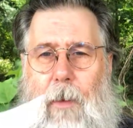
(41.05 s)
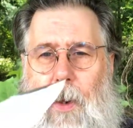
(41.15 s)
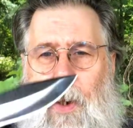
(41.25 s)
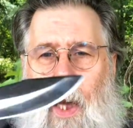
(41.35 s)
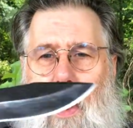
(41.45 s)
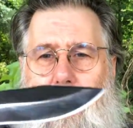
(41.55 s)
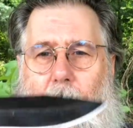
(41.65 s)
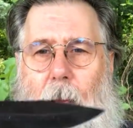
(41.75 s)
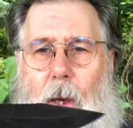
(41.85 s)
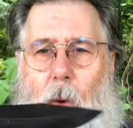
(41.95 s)
It's got a
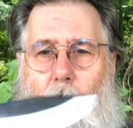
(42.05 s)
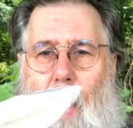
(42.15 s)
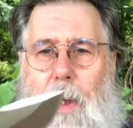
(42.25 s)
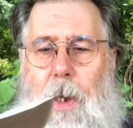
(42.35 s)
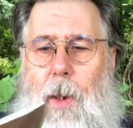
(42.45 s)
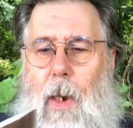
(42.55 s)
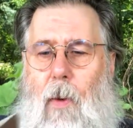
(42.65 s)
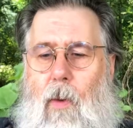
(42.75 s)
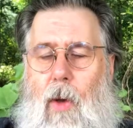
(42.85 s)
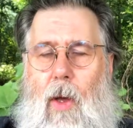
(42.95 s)
lot of qualities I
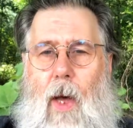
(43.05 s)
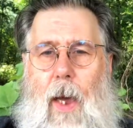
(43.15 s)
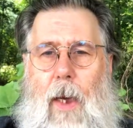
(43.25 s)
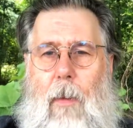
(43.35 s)
really like